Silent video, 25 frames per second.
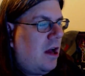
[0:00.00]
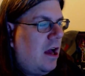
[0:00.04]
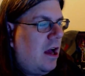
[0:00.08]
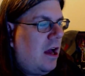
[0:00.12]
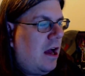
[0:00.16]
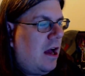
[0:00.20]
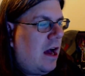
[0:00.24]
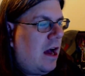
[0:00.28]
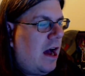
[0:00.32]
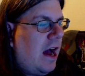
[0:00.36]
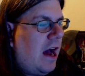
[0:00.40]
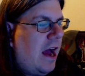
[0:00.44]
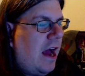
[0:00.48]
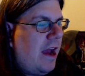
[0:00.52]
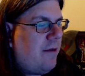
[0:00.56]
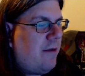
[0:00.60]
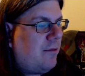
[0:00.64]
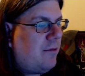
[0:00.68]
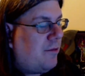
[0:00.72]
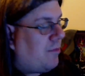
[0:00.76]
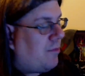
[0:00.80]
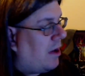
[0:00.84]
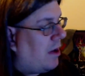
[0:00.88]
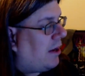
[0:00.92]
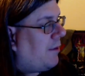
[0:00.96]
I would
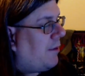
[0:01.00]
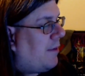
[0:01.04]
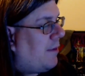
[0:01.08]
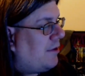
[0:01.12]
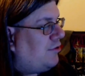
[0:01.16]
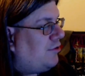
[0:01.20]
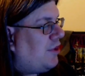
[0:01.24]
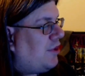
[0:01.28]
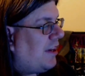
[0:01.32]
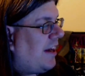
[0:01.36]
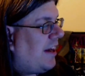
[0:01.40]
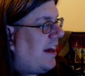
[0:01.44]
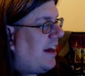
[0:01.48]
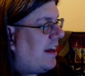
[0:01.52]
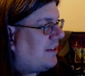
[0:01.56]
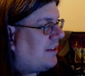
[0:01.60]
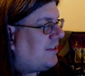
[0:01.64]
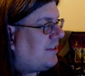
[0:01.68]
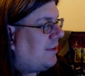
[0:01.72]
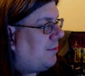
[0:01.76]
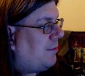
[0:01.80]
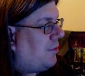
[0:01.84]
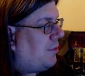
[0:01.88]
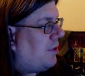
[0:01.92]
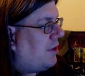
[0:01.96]
recommend checking out some
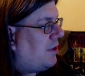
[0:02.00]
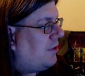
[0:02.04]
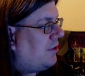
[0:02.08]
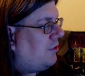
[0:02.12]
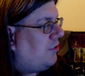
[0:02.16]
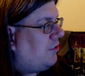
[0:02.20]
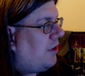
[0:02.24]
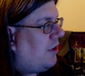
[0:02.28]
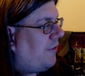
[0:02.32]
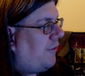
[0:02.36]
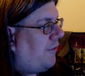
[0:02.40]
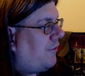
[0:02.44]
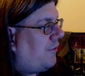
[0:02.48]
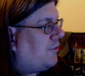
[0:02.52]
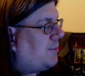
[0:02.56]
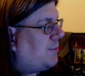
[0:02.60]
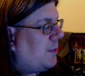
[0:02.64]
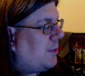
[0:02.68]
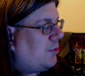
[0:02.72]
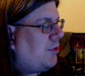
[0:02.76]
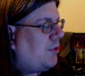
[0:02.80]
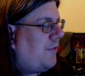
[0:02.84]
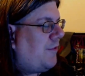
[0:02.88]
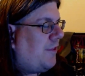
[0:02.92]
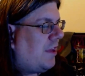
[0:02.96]
of their other stuff, especially
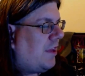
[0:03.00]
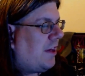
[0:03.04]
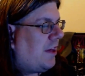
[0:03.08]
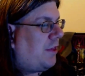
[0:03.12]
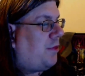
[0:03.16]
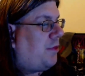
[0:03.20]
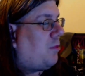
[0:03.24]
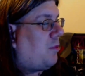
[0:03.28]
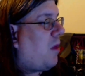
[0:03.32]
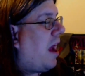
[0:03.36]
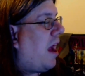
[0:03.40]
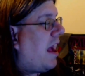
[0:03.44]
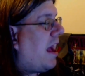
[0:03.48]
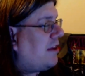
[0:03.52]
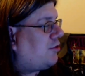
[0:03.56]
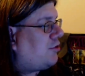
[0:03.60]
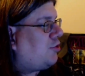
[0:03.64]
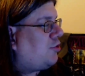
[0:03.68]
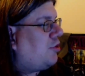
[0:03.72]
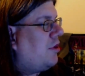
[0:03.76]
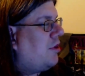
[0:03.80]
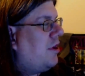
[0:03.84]
if you like thrash.